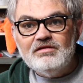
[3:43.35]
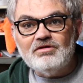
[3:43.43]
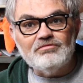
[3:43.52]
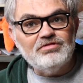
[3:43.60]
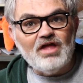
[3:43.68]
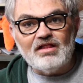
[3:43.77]

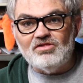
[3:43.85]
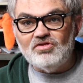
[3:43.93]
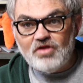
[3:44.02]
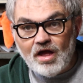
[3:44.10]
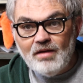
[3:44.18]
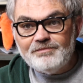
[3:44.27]
There was not a
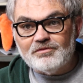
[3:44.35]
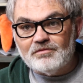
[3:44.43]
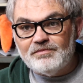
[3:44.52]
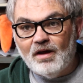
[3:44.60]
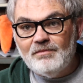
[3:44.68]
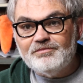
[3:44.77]
lump or
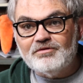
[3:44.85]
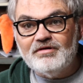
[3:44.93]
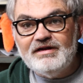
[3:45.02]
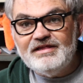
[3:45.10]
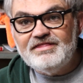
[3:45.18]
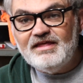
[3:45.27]
bump or
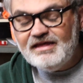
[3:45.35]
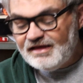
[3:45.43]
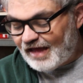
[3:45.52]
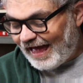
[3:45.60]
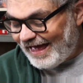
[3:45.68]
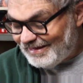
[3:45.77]

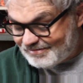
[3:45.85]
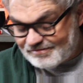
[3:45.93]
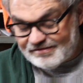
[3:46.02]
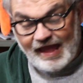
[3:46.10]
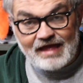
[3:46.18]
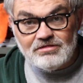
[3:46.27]
anything. I
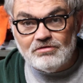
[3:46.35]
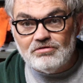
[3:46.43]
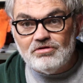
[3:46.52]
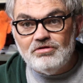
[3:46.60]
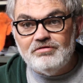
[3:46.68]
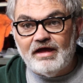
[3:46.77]
had no
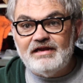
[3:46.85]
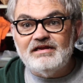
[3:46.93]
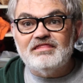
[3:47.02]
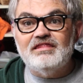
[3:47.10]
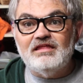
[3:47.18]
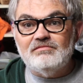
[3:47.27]
clue. And
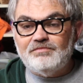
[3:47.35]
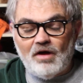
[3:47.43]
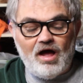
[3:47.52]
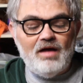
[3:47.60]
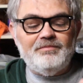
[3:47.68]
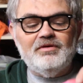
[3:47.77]
it didn't
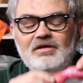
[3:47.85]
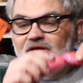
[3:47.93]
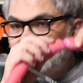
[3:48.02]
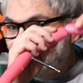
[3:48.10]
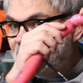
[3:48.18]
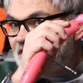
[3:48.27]
pop.
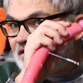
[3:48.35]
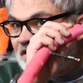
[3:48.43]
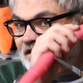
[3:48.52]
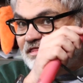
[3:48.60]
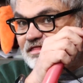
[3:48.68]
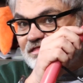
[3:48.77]

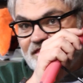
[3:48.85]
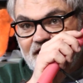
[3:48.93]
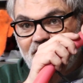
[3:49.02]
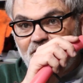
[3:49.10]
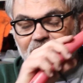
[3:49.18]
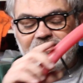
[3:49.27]
It's
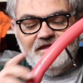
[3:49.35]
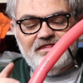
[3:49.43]
sealed.